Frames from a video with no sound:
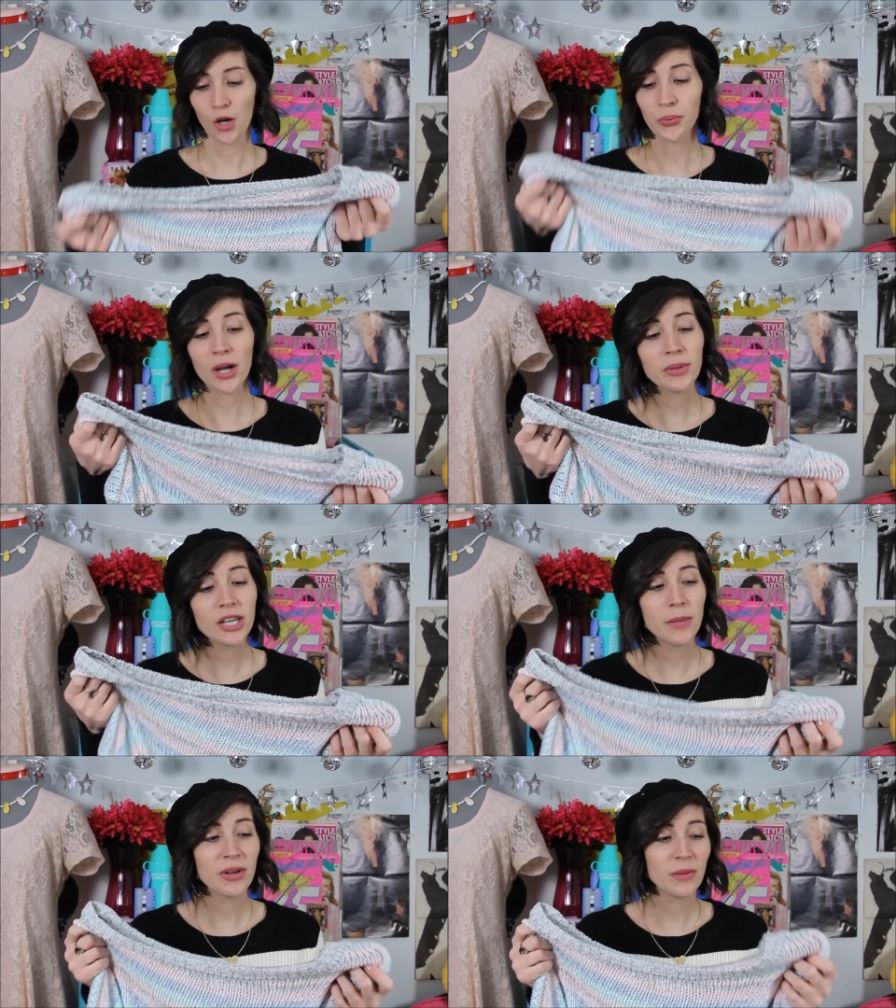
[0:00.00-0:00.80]
I'll probably
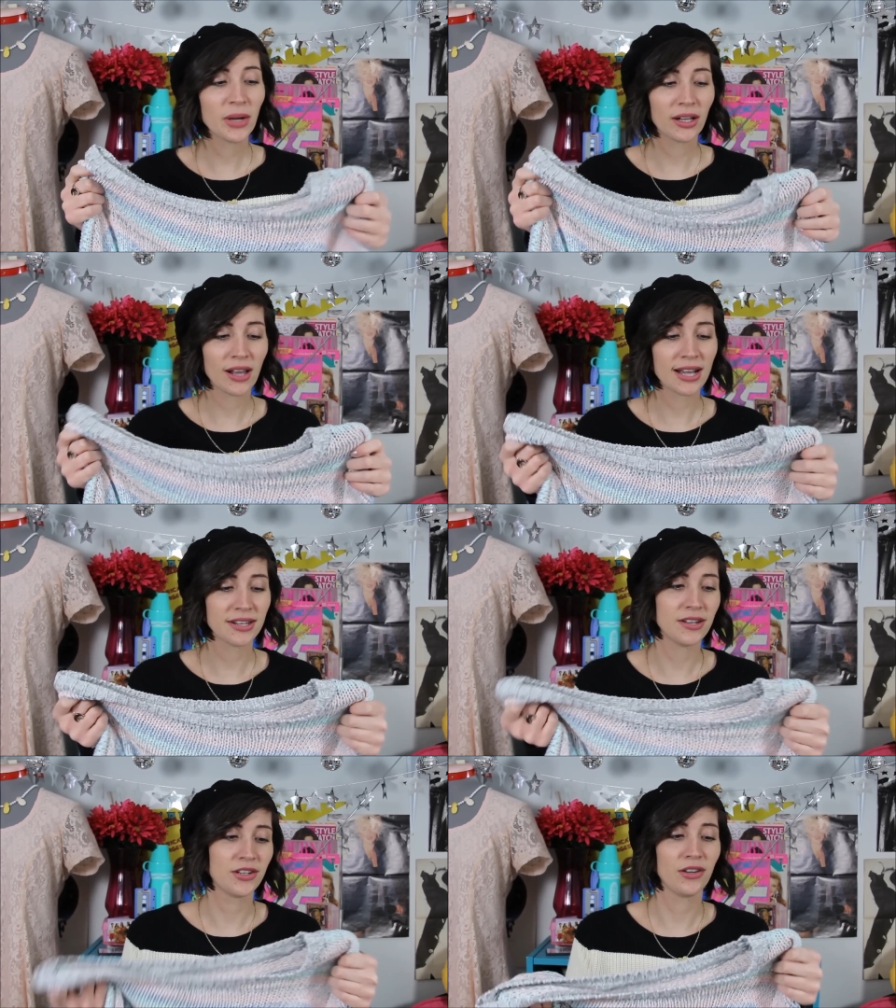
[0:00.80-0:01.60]
keep it in my
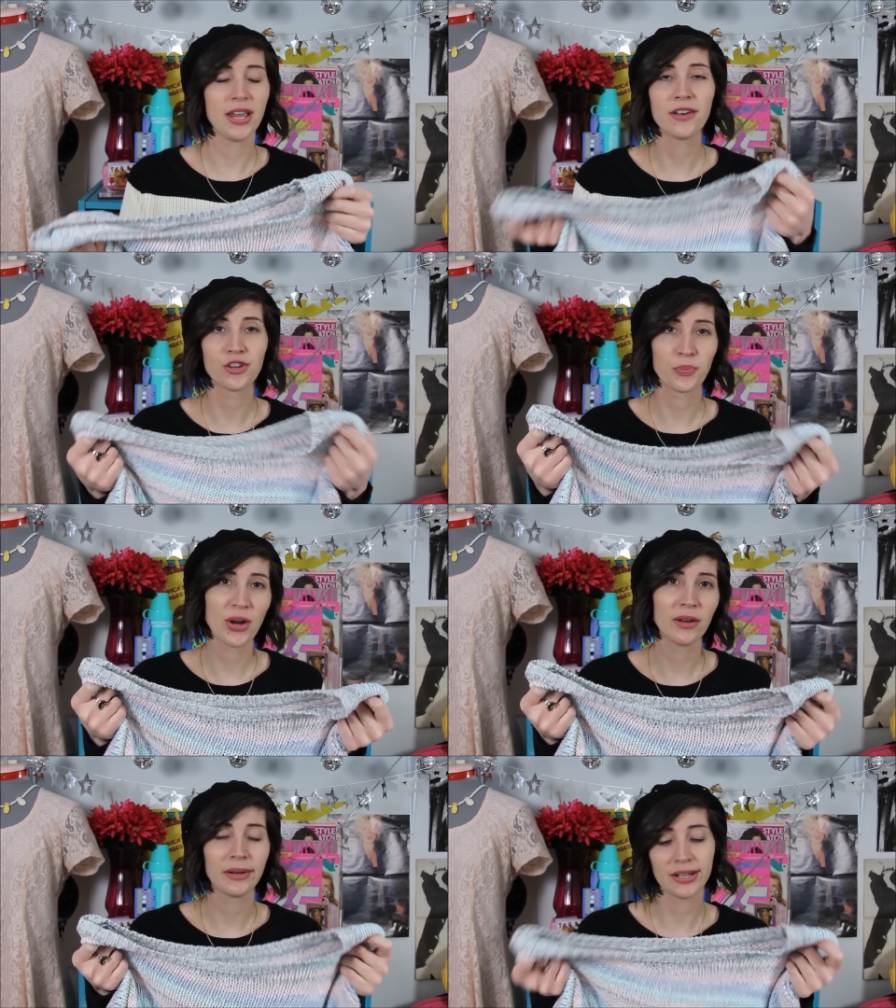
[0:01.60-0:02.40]
closet until the end of
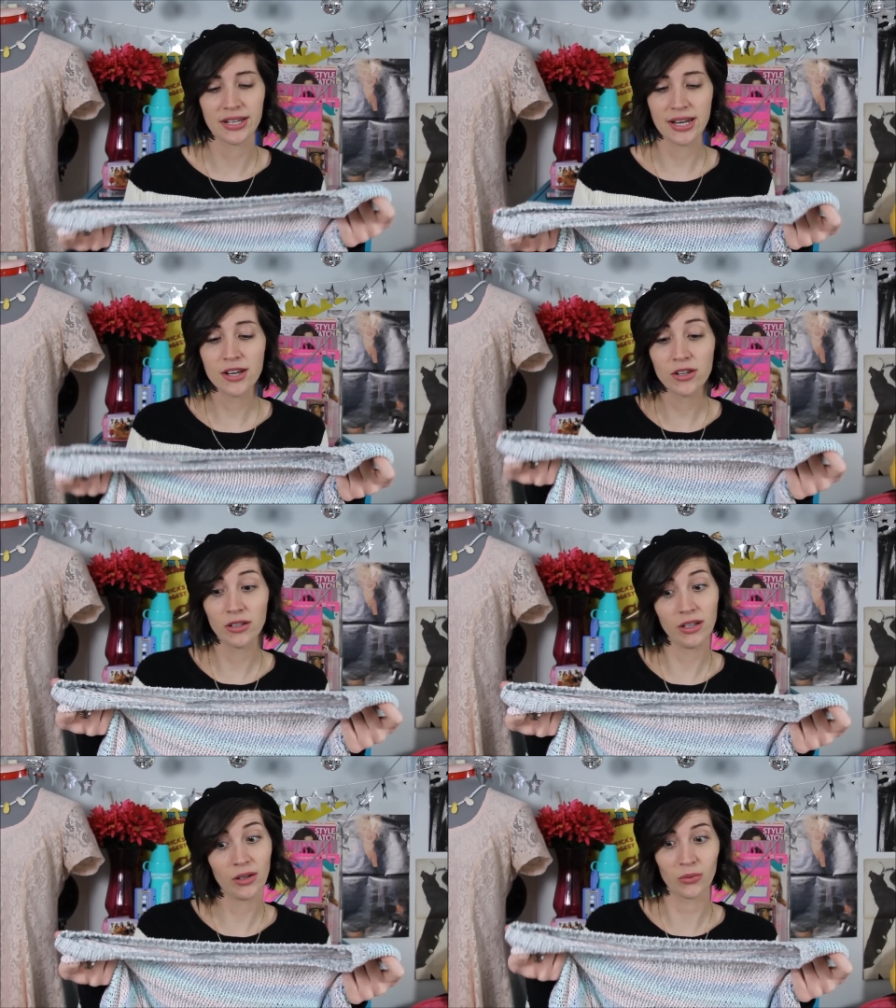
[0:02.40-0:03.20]
spring because it
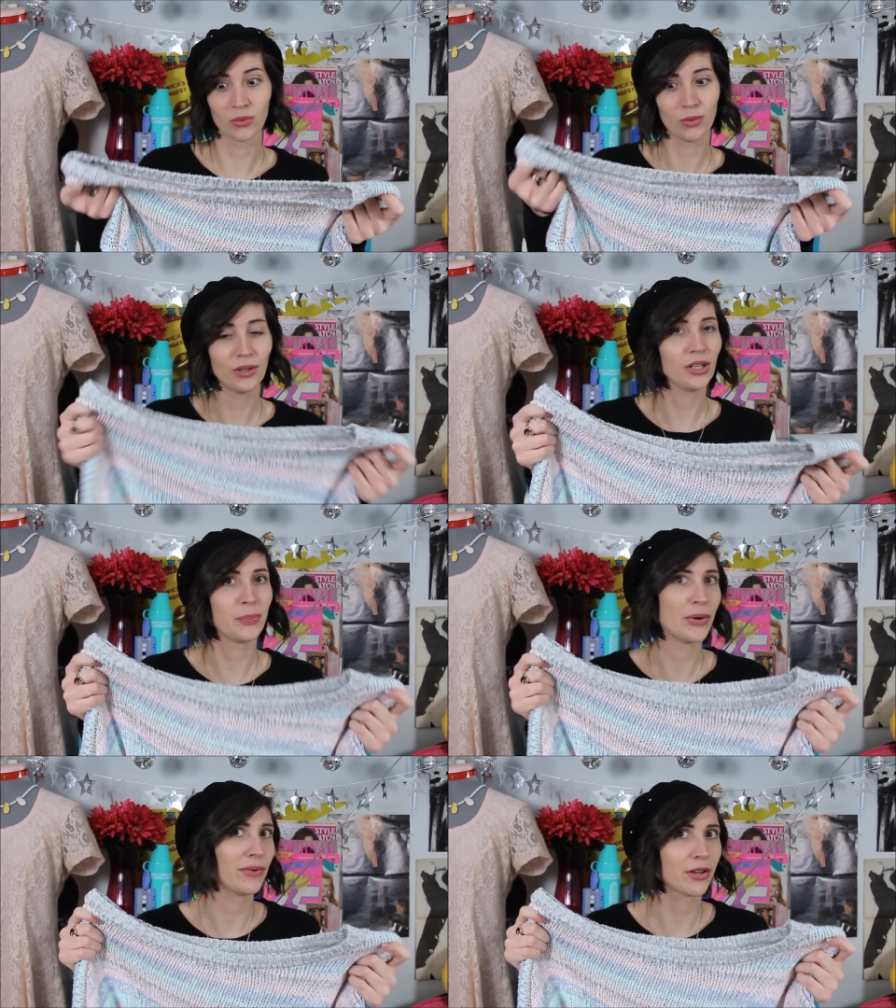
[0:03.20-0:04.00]
is like really
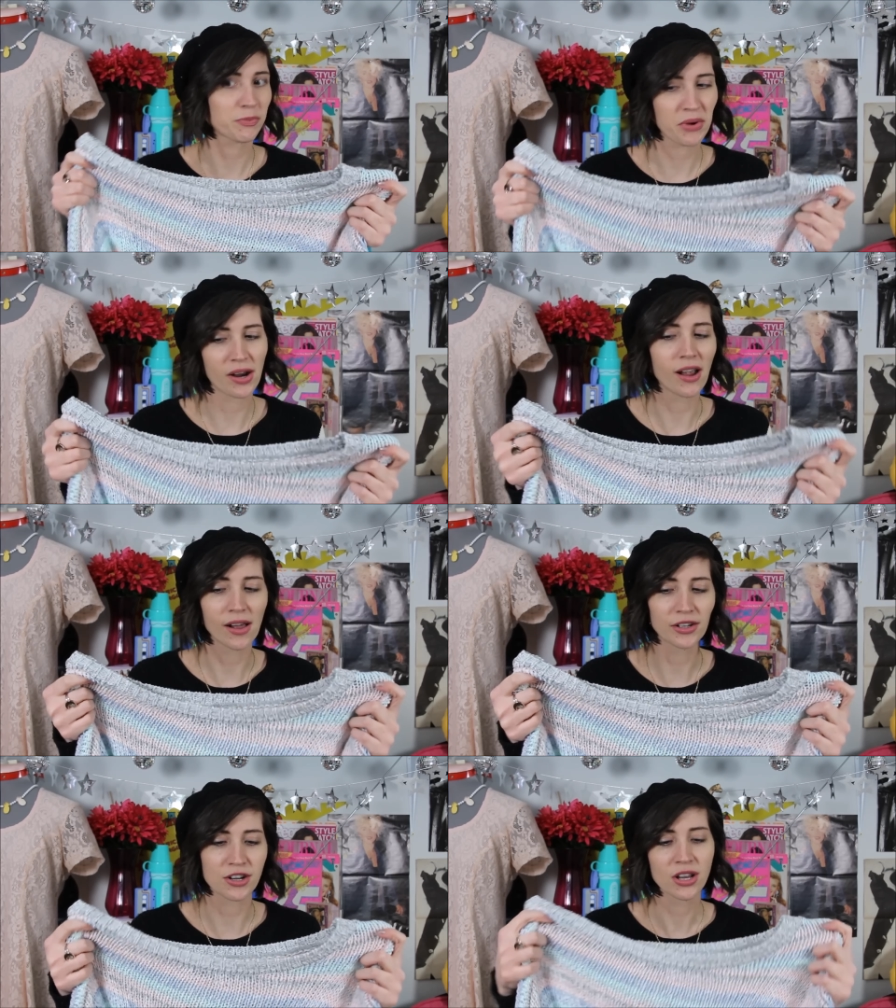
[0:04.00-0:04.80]
perfect spring
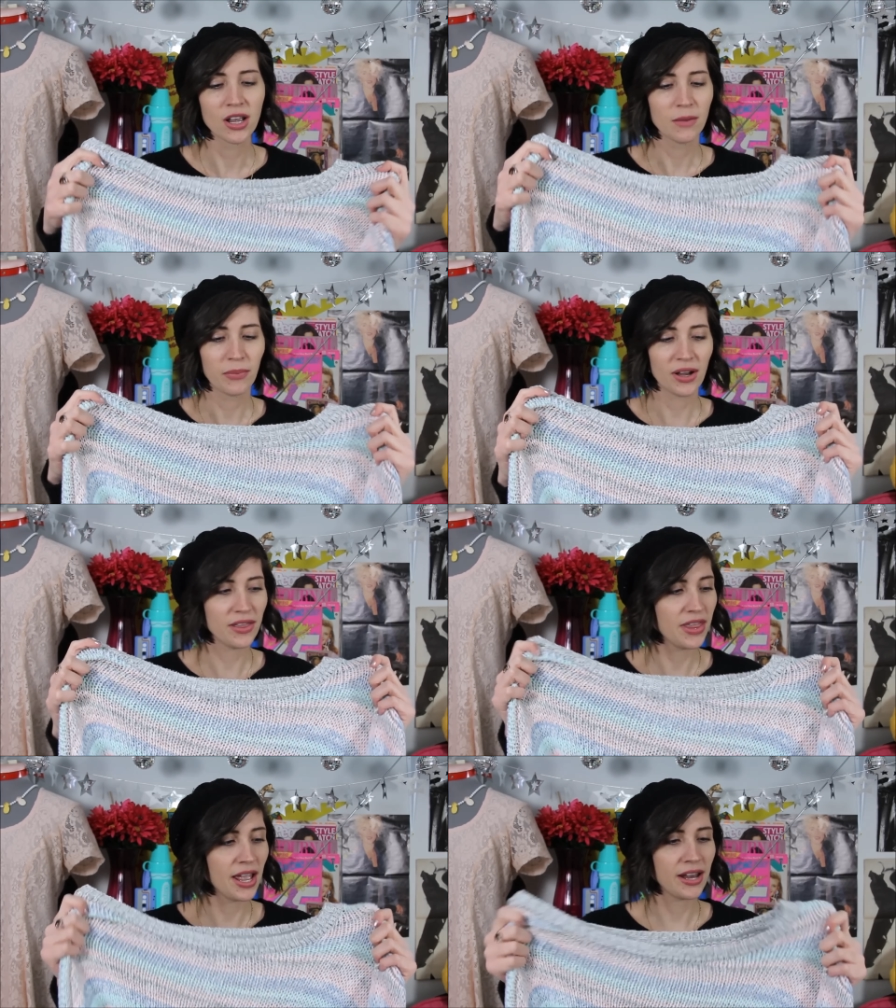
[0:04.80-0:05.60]
colors,
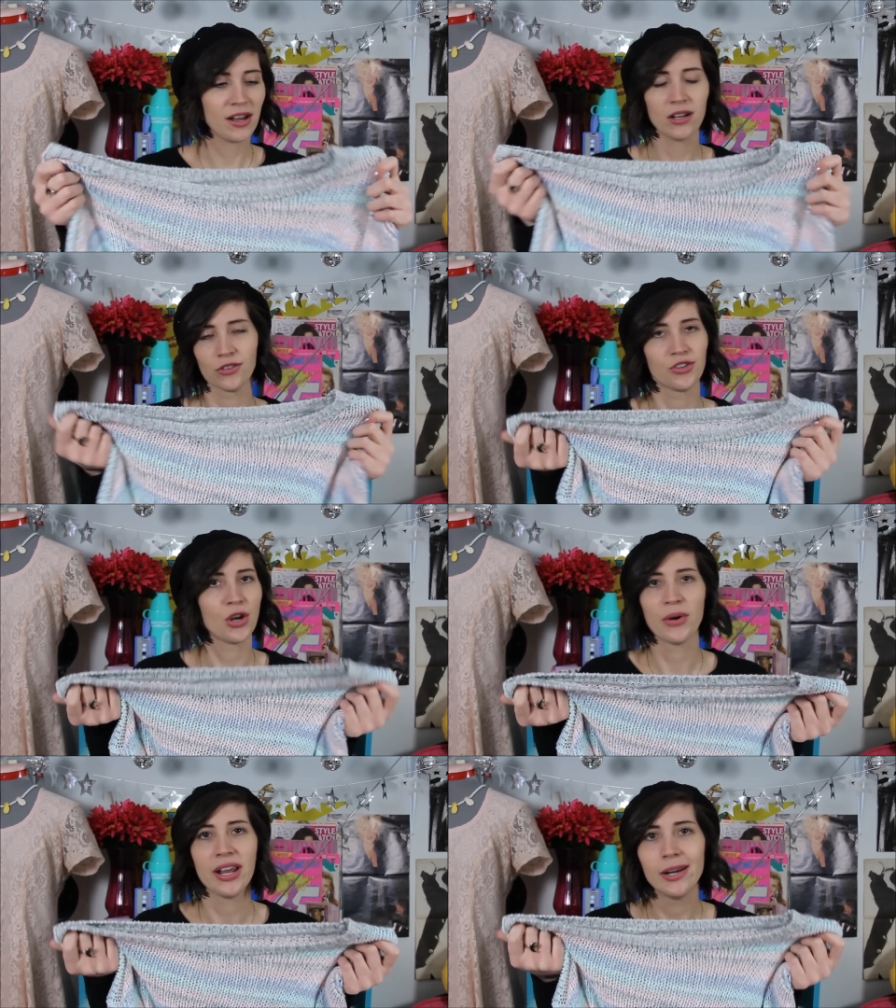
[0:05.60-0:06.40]
but then I'll
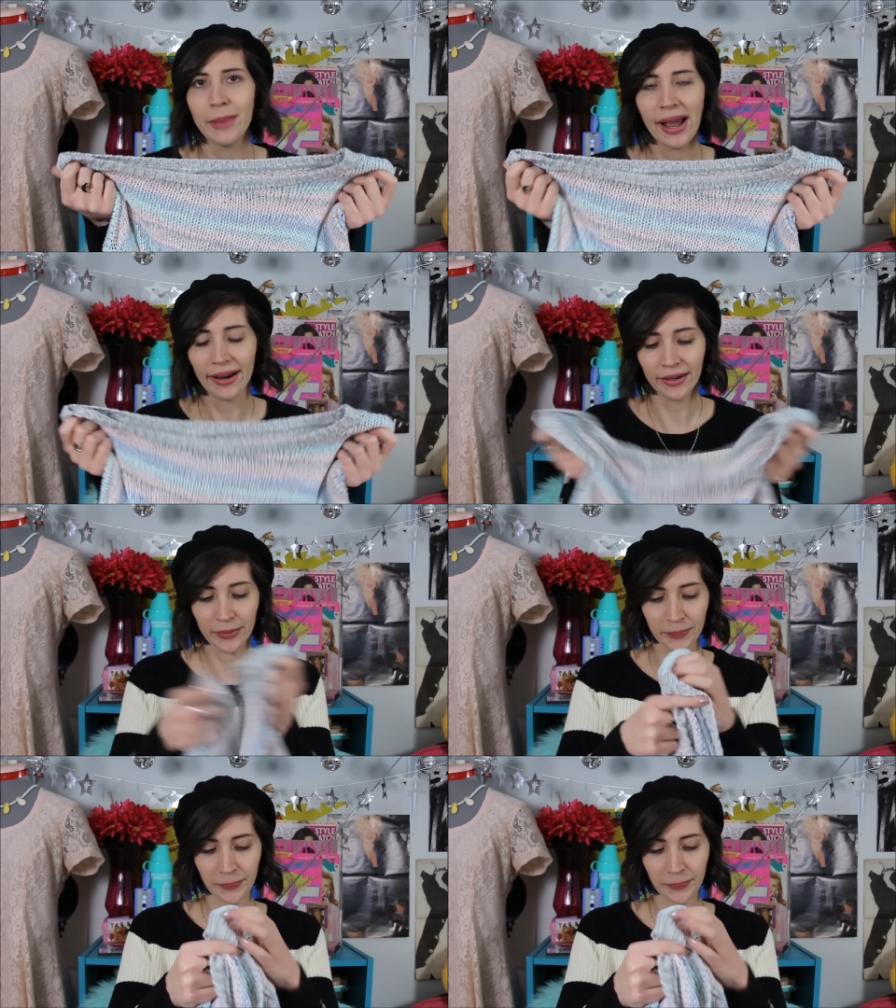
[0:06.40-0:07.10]
donate it back.